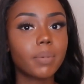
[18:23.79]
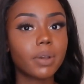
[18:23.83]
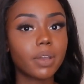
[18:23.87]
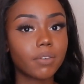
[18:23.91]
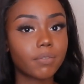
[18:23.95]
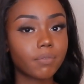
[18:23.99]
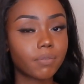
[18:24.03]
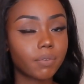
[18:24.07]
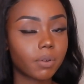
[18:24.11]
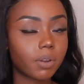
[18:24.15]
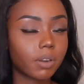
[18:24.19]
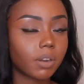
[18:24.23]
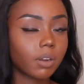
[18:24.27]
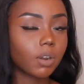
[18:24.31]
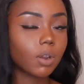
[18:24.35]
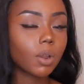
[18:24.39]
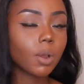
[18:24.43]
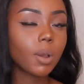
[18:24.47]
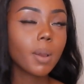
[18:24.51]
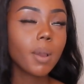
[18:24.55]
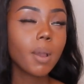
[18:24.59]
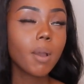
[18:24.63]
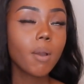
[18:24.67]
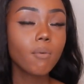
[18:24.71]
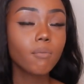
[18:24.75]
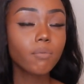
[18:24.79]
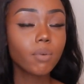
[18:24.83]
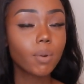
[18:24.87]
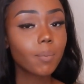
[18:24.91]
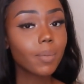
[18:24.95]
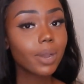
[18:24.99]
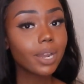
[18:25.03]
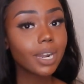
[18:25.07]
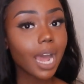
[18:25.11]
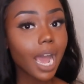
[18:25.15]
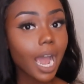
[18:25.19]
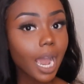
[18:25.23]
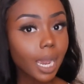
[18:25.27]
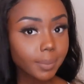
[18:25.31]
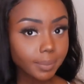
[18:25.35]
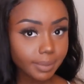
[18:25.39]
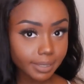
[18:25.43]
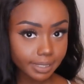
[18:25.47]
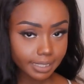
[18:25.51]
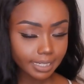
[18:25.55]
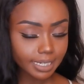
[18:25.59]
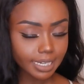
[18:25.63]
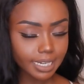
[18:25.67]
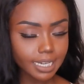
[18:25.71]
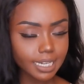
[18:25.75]
But for from what I'm
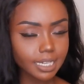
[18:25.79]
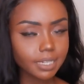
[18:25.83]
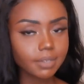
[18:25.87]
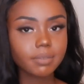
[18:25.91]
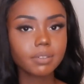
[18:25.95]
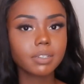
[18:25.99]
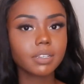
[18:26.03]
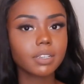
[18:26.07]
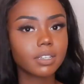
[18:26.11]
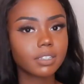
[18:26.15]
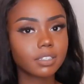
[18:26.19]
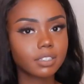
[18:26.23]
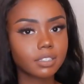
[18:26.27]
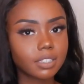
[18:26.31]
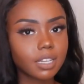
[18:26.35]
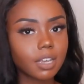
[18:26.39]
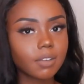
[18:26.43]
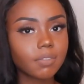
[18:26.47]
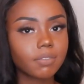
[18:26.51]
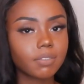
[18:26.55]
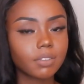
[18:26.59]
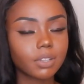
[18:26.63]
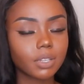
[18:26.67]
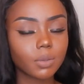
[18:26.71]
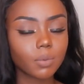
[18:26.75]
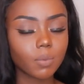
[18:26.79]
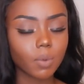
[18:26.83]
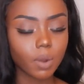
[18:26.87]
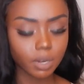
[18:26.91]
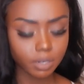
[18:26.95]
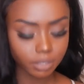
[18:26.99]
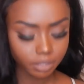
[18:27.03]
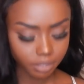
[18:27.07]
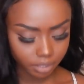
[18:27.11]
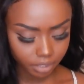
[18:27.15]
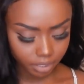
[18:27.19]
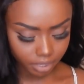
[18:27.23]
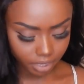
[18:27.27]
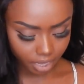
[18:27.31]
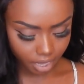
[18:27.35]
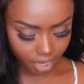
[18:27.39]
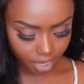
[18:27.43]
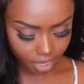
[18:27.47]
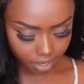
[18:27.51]
seeing, it's definitely worth it.